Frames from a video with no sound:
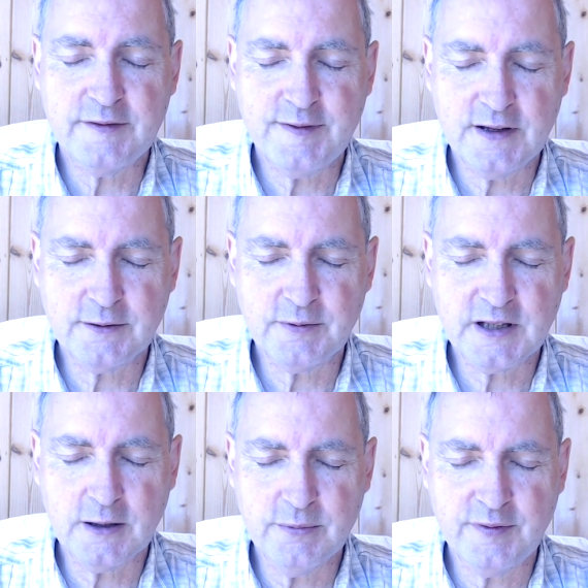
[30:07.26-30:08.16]
Father, we
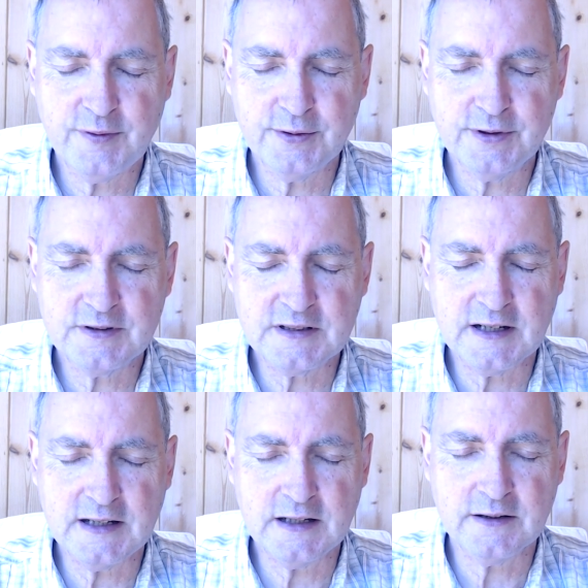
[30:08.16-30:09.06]
come before you
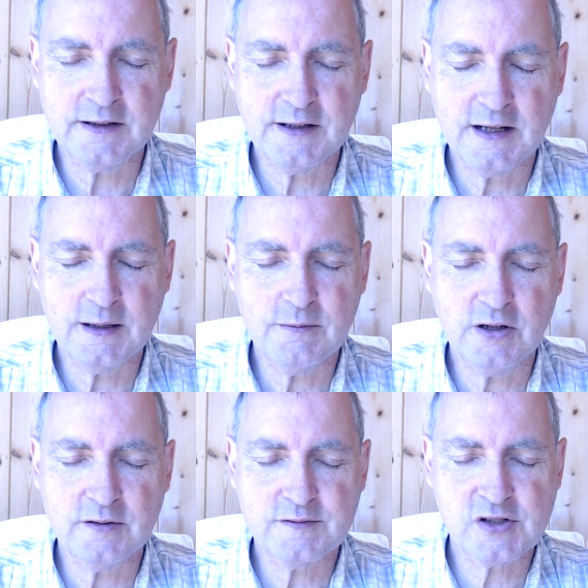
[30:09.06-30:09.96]
today in the name
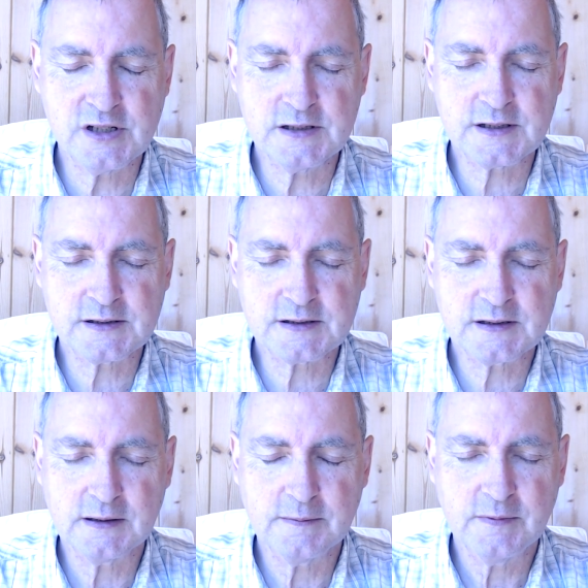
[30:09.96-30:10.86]
of Jesus.
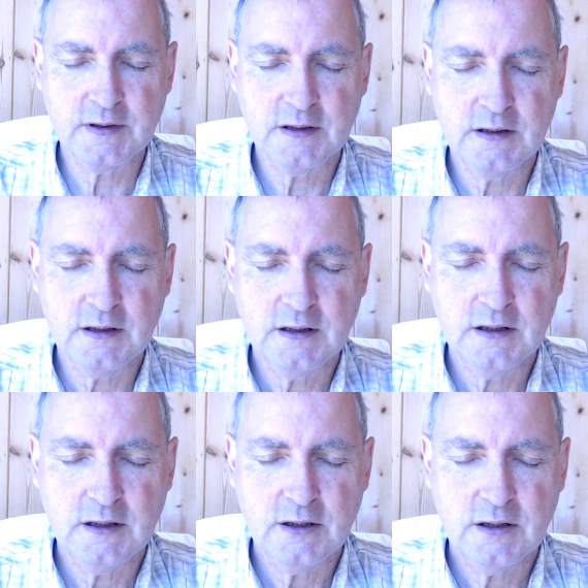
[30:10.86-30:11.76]

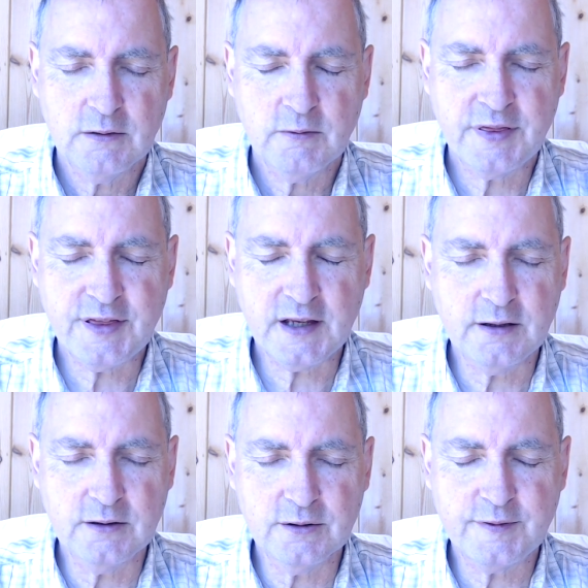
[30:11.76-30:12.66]
We thank
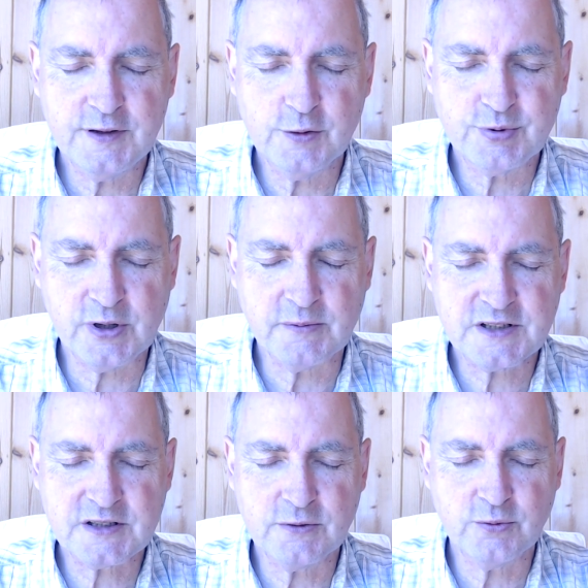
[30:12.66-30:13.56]
you, Lord, for your
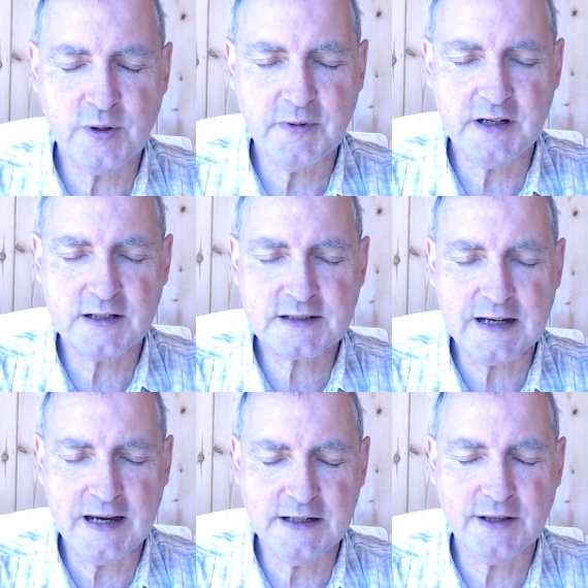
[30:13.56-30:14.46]
promise that we may ask
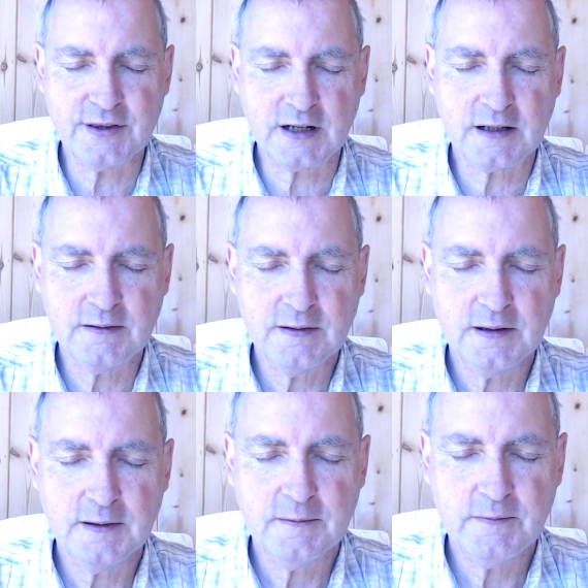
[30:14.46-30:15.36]
anything
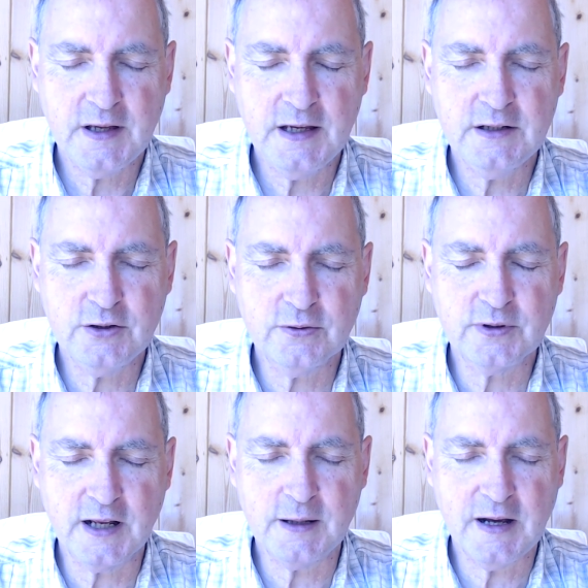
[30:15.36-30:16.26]
in your
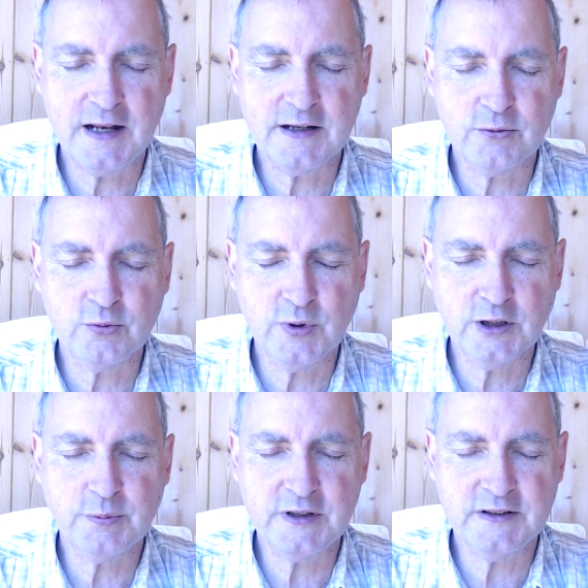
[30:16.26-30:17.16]
name and it
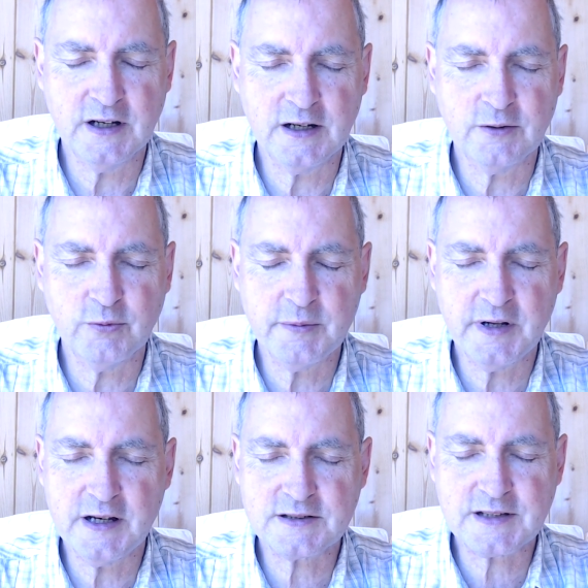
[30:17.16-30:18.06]
will be done. And we
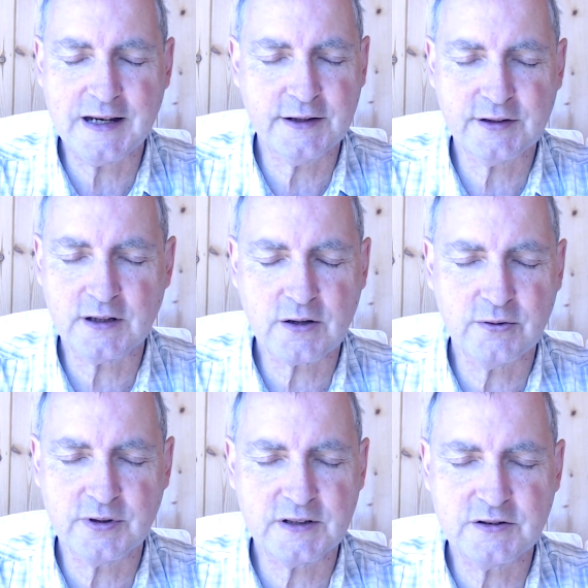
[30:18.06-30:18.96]
may ask anything
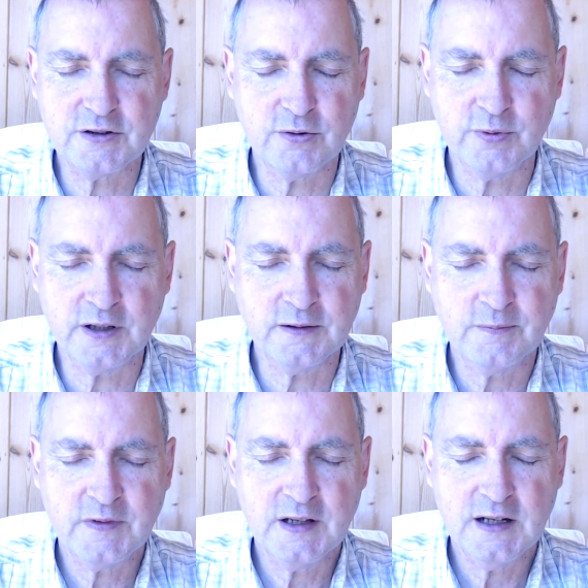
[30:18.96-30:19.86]
according to your will
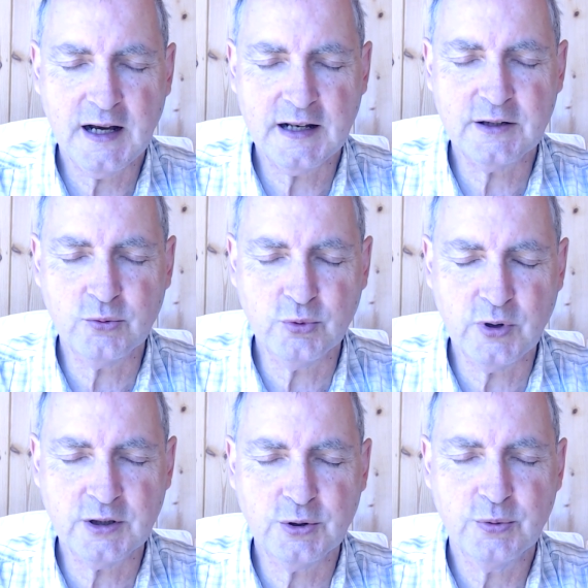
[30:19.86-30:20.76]
and it
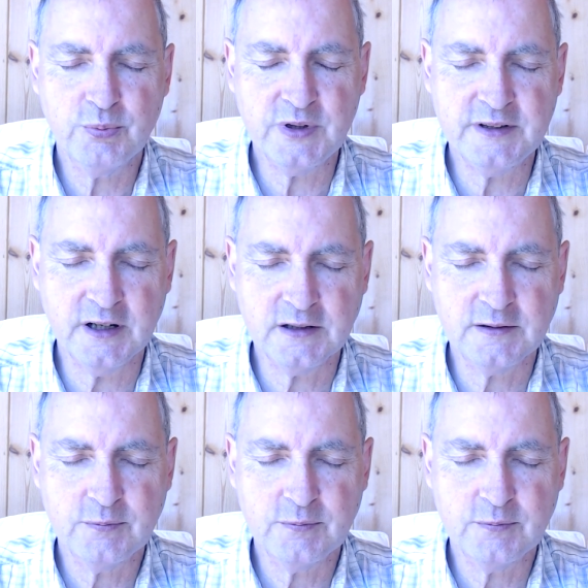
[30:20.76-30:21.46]
will be done.